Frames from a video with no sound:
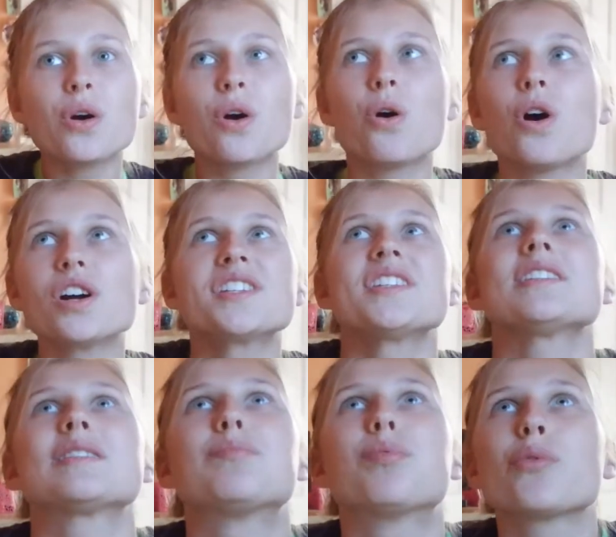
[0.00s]
your
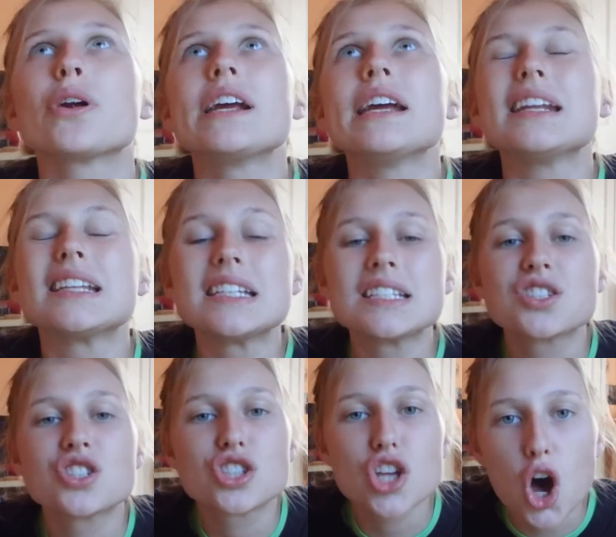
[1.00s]
horse's breed
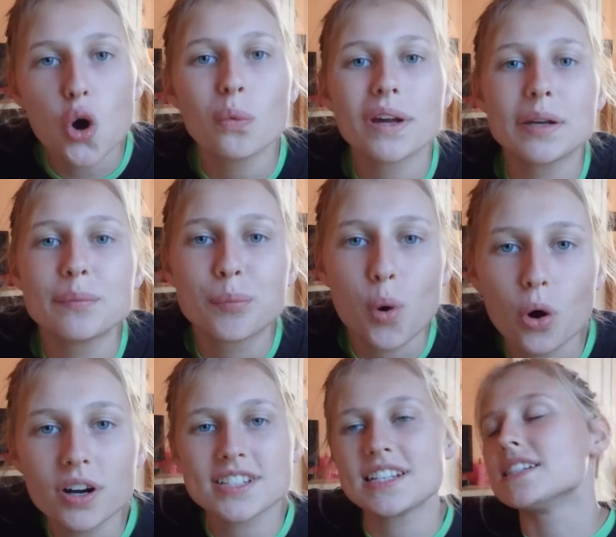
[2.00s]
is so
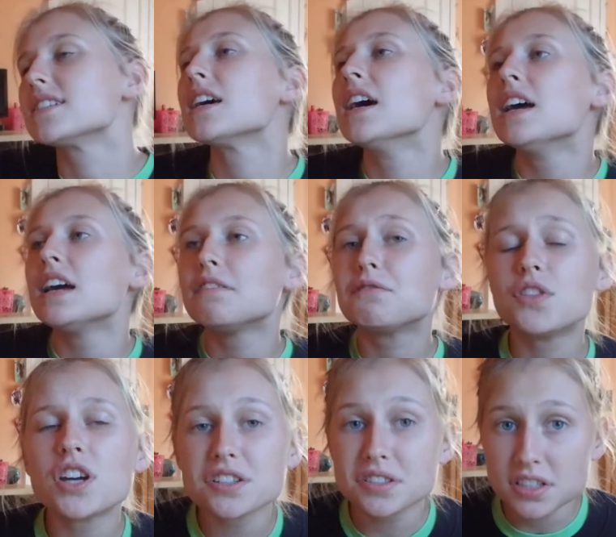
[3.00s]
important. If
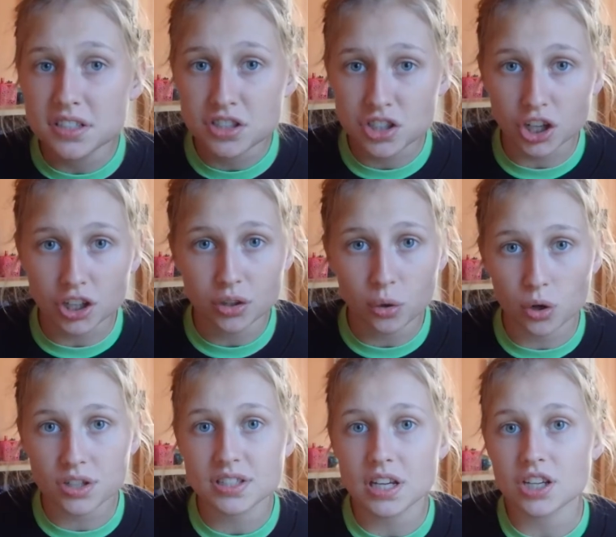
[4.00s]
there's this certain
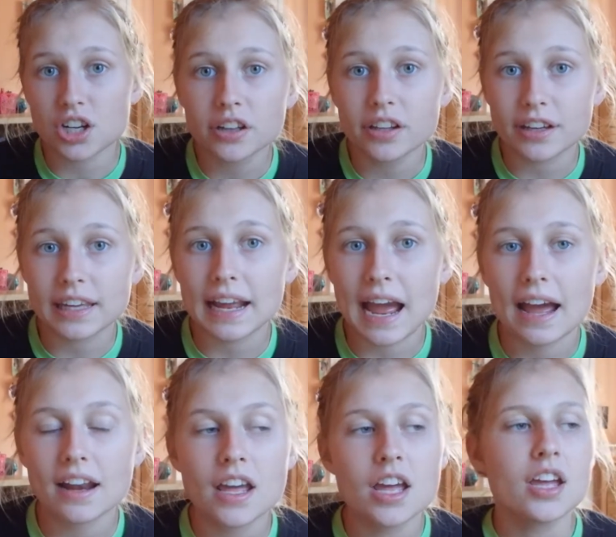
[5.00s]
horse that you're looking
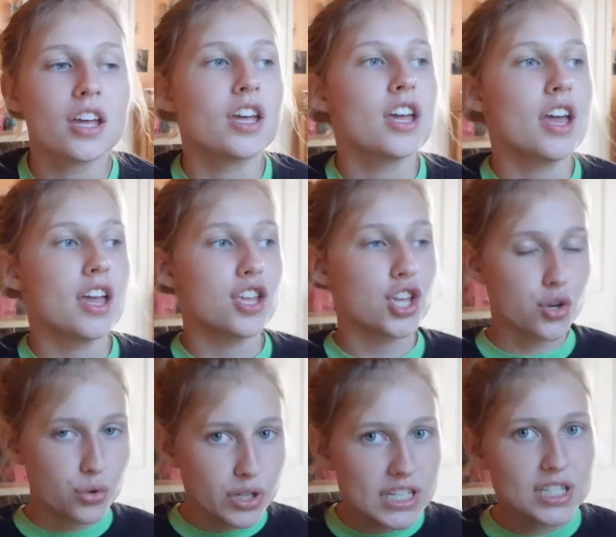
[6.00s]
at,
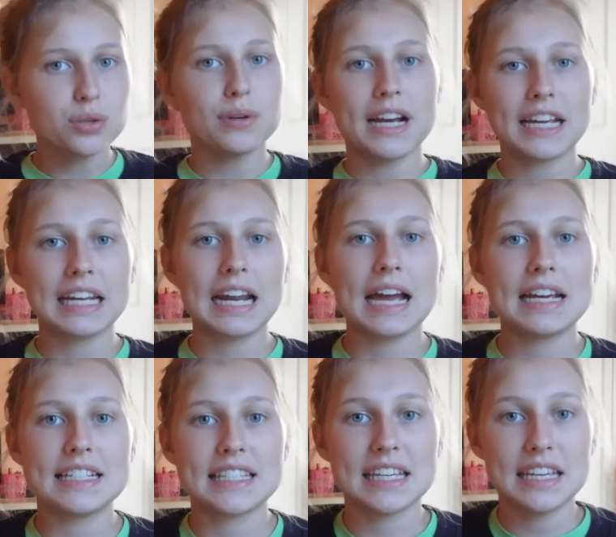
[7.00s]
you need to
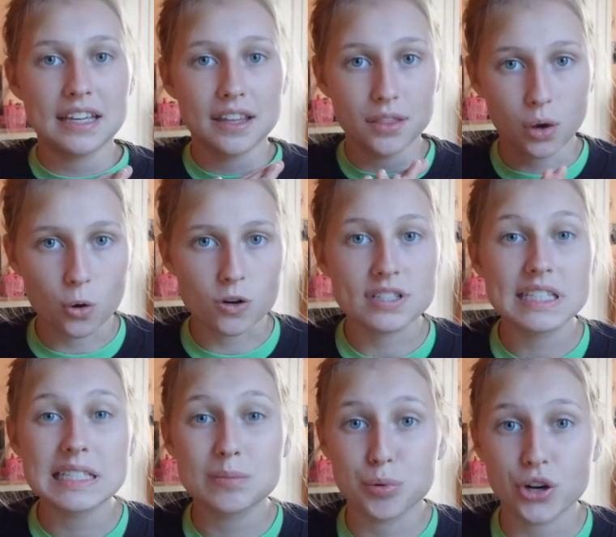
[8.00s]
recognize the
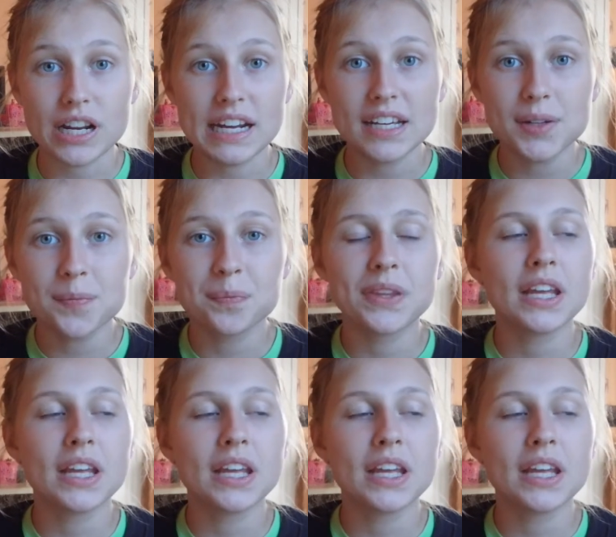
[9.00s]
horse's breed